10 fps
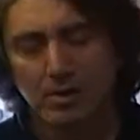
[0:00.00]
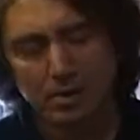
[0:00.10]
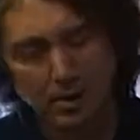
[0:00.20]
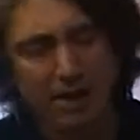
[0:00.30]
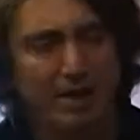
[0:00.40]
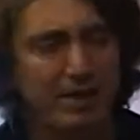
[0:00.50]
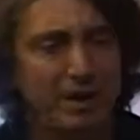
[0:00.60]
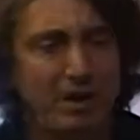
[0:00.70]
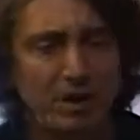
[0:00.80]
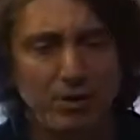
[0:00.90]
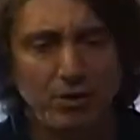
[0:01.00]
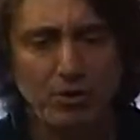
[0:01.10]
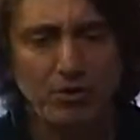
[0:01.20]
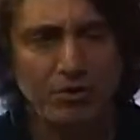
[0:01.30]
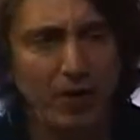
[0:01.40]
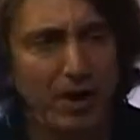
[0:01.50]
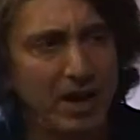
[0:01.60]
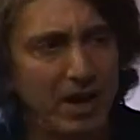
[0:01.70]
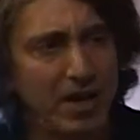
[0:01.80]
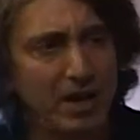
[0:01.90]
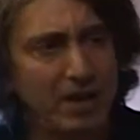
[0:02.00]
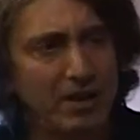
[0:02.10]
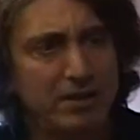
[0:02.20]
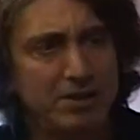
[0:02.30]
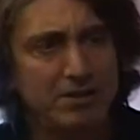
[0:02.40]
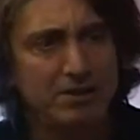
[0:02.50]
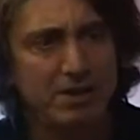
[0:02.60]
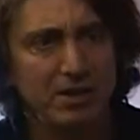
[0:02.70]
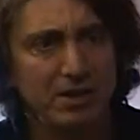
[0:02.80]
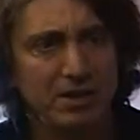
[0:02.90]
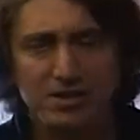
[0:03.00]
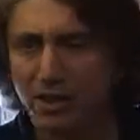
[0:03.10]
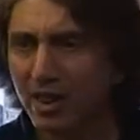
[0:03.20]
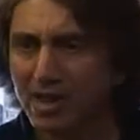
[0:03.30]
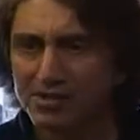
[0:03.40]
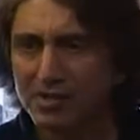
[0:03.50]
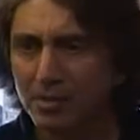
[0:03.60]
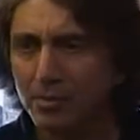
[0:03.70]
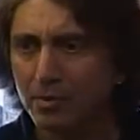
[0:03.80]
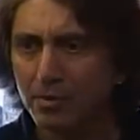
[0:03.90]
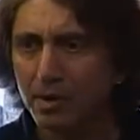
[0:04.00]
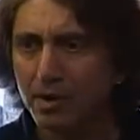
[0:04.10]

Yeah. Now, Good Friday is the is the Last Supper,